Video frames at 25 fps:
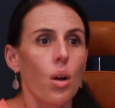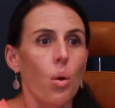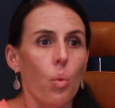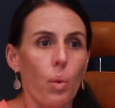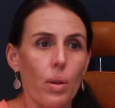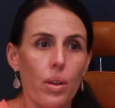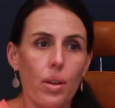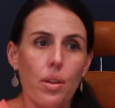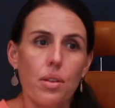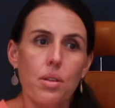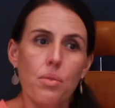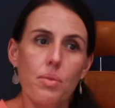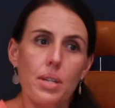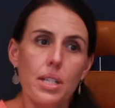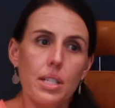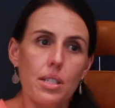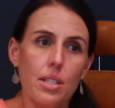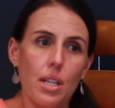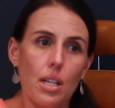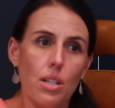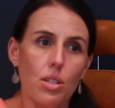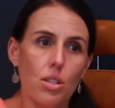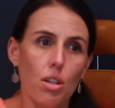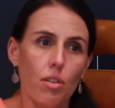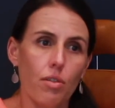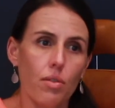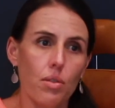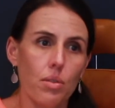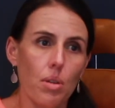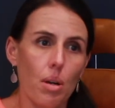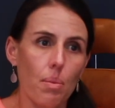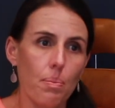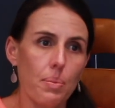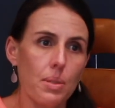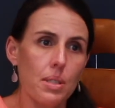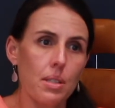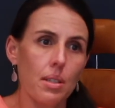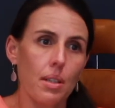with 3 sets of
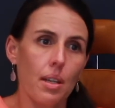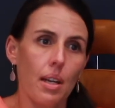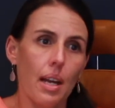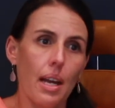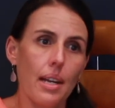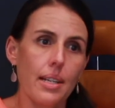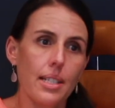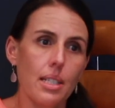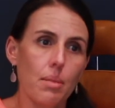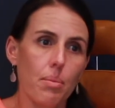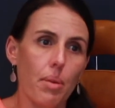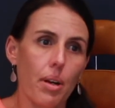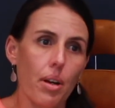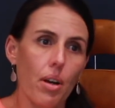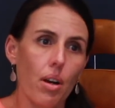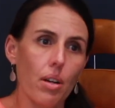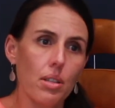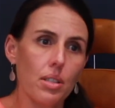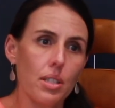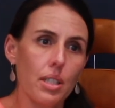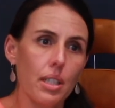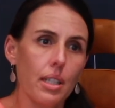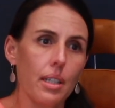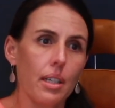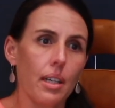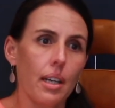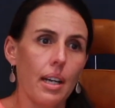drops: an antibiotic,